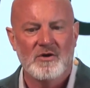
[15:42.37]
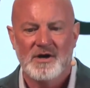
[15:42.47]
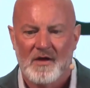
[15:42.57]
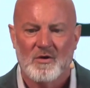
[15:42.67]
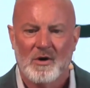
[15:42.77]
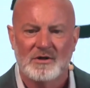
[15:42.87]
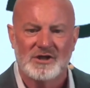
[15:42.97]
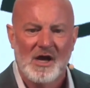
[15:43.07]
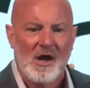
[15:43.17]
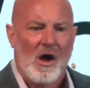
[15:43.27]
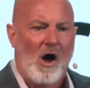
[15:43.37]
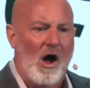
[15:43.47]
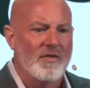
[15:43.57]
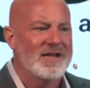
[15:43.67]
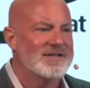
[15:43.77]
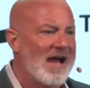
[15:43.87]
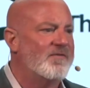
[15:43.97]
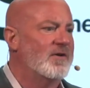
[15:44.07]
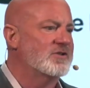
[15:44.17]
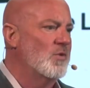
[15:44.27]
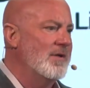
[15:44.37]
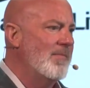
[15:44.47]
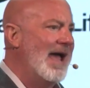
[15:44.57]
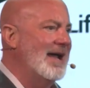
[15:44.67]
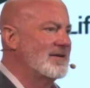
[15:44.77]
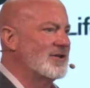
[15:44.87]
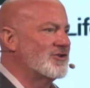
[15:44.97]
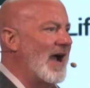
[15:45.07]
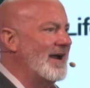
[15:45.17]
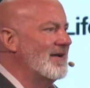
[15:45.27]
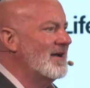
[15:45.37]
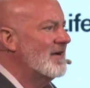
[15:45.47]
In other words, all these efforts we make to try to